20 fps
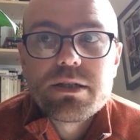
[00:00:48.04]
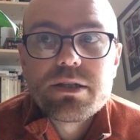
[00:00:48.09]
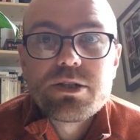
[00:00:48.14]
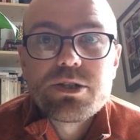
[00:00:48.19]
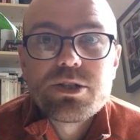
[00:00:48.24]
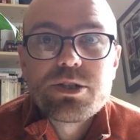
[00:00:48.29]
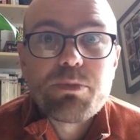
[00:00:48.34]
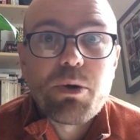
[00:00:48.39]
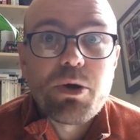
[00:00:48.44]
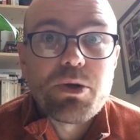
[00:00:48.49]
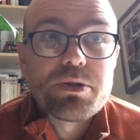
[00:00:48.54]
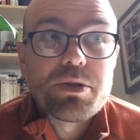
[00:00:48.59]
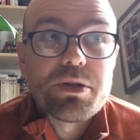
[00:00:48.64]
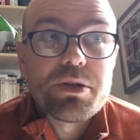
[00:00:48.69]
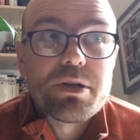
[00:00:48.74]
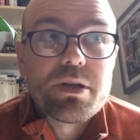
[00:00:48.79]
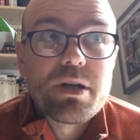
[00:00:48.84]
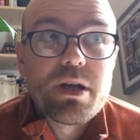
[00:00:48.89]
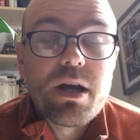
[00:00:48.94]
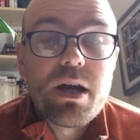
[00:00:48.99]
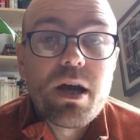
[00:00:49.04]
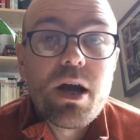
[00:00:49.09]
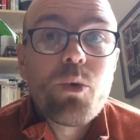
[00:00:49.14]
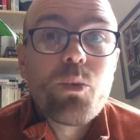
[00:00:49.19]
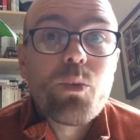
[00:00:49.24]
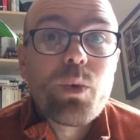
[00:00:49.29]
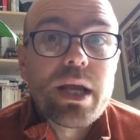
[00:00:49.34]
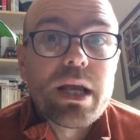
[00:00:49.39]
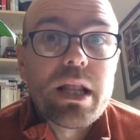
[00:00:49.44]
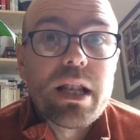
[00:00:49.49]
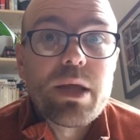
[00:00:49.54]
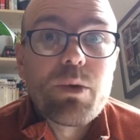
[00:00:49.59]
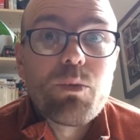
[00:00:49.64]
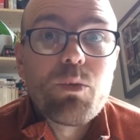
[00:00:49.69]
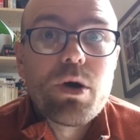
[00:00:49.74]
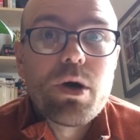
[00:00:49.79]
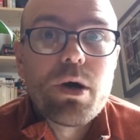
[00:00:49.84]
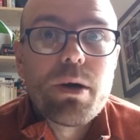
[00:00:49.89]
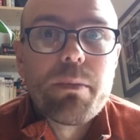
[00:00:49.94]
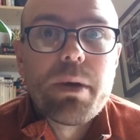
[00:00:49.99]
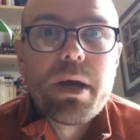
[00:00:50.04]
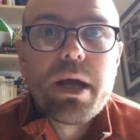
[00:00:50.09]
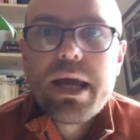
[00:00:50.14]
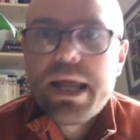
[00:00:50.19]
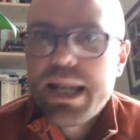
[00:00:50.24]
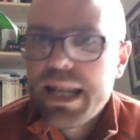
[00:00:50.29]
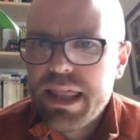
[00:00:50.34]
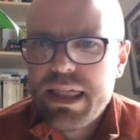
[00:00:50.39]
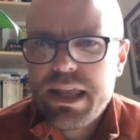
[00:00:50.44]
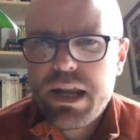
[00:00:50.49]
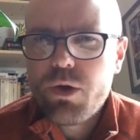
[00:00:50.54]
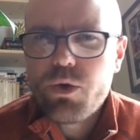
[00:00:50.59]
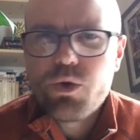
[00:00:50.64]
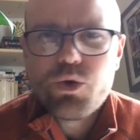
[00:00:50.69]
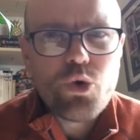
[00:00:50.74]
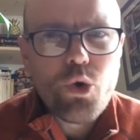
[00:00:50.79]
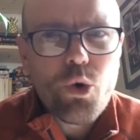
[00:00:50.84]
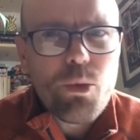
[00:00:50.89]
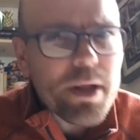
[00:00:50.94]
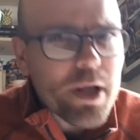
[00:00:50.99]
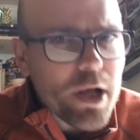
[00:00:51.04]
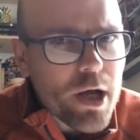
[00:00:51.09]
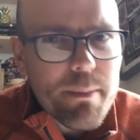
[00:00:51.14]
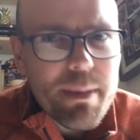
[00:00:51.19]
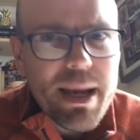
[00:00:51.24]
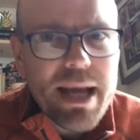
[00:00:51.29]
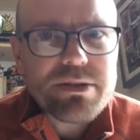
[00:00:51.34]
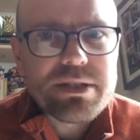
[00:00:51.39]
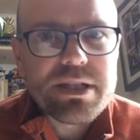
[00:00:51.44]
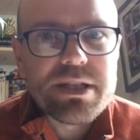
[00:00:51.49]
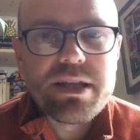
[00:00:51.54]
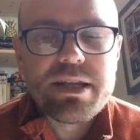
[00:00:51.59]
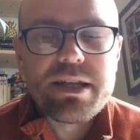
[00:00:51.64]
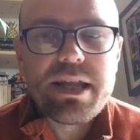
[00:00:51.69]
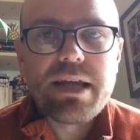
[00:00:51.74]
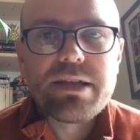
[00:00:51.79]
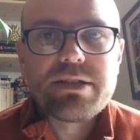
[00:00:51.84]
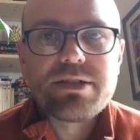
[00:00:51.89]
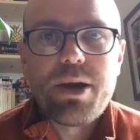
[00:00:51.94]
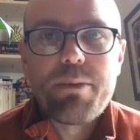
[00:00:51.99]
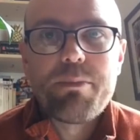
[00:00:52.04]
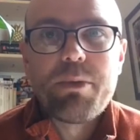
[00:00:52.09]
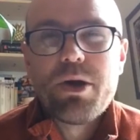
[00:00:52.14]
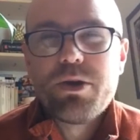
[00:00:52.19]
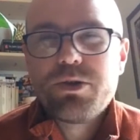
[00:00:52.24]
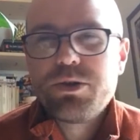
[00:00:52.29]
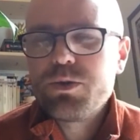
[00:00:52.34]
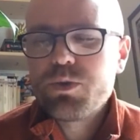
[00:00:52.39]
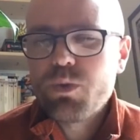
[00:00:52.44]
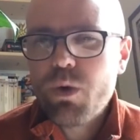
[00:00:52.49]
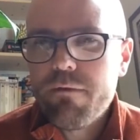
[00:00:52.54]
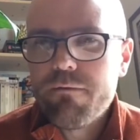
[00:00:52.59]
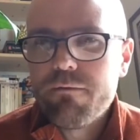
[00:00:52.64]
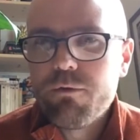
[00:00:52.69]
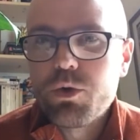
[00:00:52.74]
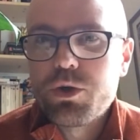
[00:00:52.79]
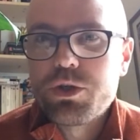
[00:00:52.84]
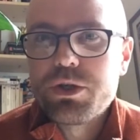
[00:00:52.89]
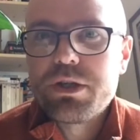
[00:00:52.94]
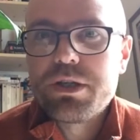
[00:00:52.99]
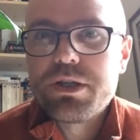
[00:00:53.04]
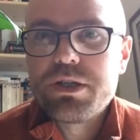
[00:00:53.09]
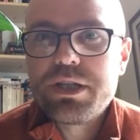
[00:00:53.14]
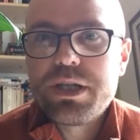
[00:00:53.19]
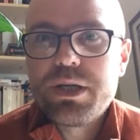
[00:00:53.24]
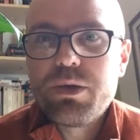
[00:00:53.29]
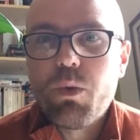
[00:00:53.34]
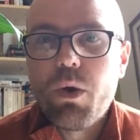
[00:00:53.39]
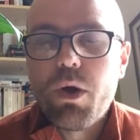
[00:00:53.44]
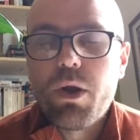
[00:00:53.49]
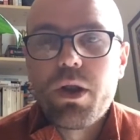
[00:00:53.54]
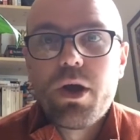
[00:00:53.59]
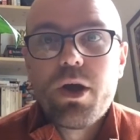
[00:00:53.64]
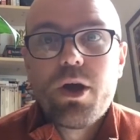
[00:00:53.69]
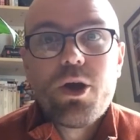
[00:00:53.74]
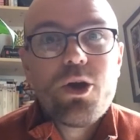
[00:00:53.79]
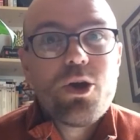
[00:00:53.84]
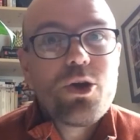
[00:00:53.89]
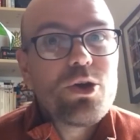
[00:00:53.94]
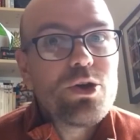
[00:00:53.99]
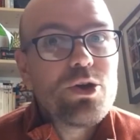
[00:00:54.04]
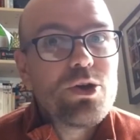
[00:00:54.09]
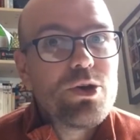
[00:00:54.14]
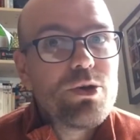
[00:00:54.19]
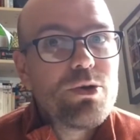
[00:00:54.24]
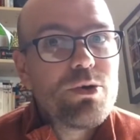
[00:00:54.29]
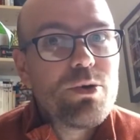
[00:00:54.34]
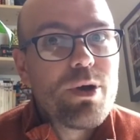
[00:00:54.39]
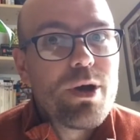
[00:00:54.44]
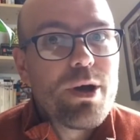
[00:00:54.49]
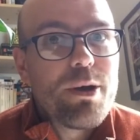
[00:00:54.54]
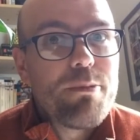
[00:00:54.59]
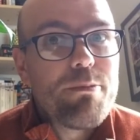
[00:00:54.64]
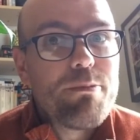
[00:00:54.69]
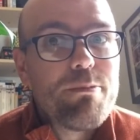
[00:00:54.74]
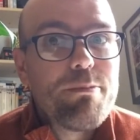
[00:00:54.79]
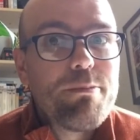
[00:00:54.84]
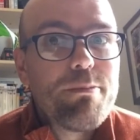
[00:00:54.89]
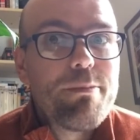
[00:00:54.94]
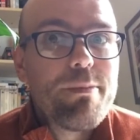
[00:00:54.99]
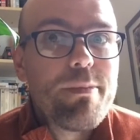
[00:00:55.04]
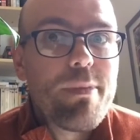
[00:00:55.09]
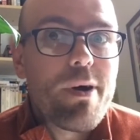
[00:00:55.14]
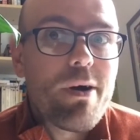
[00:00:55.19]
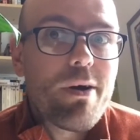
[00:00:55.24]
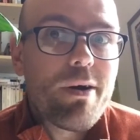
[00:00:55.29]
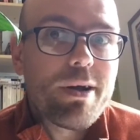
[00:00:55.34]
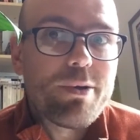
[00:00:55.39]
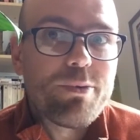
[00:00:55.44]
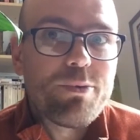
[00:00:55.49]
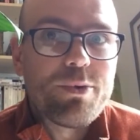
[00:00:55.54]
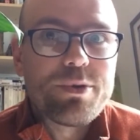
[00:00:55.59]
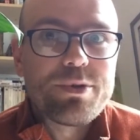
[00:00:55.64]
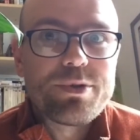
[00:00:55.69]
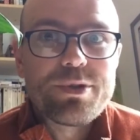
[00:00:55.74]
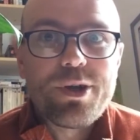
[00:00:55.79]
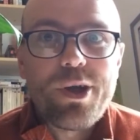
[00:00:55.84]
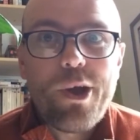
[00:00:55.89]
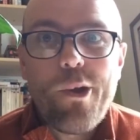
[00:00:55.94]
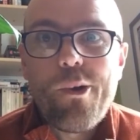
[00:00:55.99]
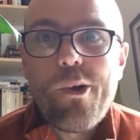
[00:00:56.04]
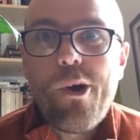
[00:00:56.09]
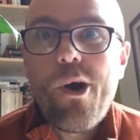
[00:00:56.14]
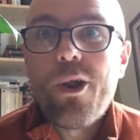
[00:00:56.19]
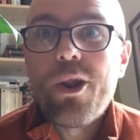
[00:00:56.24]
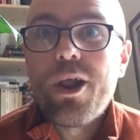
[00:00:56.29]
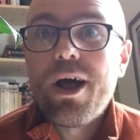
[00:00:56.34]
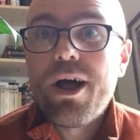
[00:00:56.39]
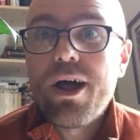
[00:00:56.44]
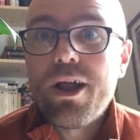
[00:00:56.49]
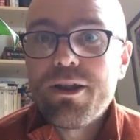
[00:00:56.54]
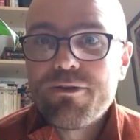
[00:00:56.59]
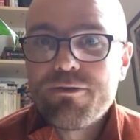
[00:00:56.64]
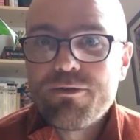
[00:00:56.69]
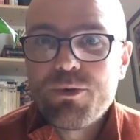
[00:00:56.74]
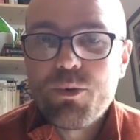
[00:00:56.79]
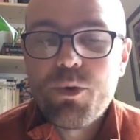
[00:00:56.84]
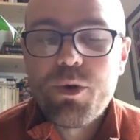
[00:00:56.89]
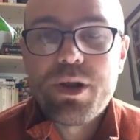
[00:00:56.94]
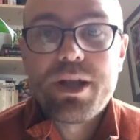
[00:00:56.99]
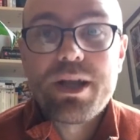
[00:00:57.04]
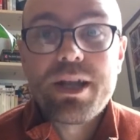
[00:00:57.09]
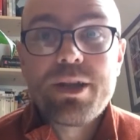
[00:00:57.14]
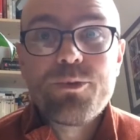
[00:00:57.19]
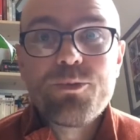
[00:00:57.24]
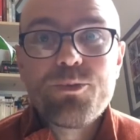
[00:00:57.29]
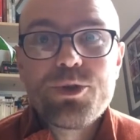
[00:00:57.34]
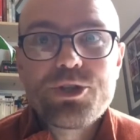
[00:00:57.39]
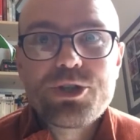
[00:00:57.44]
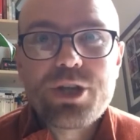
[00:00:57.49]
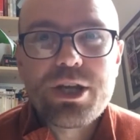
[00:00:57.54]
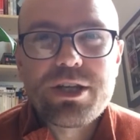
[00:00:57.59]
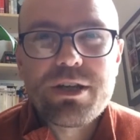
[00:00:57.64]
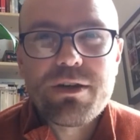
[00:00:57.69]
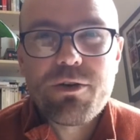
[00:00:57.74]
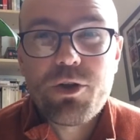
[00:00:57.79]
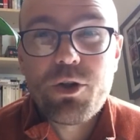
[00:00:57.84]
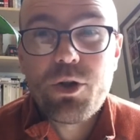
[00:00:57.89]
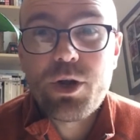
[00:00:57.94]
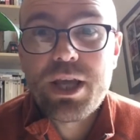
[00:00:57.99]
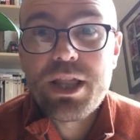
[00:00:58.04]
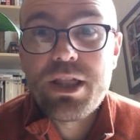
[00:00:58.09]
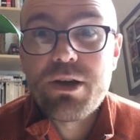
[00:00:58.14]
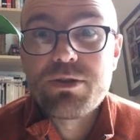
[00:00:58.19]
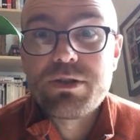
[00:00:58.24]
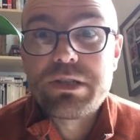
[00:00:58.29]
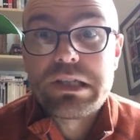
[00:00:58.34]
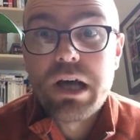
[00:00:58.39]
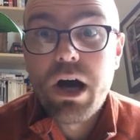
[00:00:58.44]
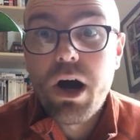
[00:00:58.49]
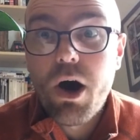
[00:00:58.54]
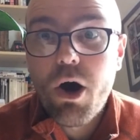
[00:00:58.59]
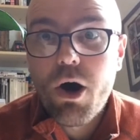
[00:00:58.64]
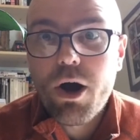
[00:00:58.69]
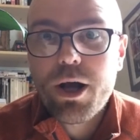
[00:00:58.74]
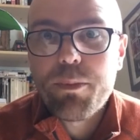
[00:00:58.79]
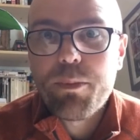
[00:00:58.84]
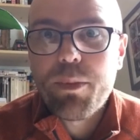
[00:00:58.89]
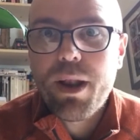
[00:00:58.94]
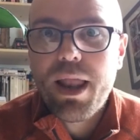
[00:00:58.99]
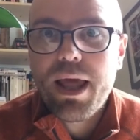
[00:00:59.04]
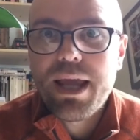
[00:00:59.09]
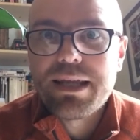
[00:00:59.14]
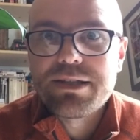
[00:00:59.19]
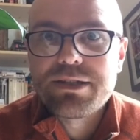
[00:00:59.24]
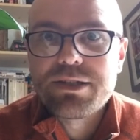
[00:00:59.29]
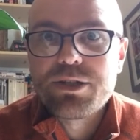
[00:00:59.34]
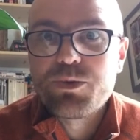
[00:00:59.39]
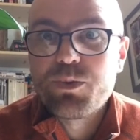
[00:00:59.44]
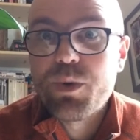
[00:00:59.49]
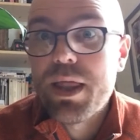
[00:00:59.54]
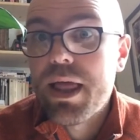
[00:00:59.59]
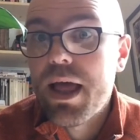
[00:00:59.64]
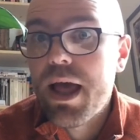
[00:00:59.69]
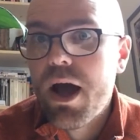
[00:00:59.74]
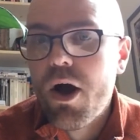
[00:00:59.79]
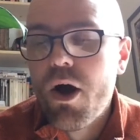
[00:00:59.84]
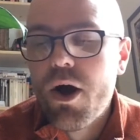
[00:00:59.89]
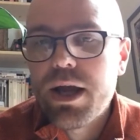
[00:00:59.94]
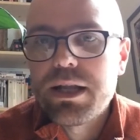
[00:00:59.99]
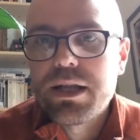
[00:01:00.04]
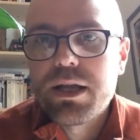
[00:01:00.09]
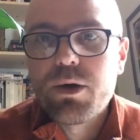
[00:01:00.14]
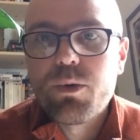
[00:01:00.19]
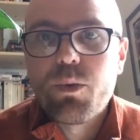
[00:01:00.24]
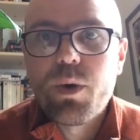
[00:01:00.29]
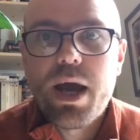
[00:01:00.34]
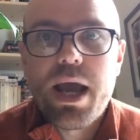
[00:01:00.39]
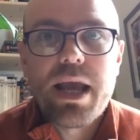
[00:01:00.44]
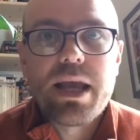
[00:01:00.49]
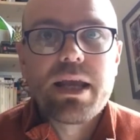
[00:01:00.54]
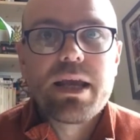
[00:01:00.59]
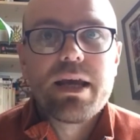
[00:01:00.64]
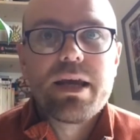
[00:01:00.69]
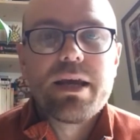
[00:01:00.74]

spotted a wiggly worm. Now they don't normally come out in the daytime, so he was quite fortunate to see one. You might want to go on a hunt for one, in which case you've got to look in those dark places where they're hiding away,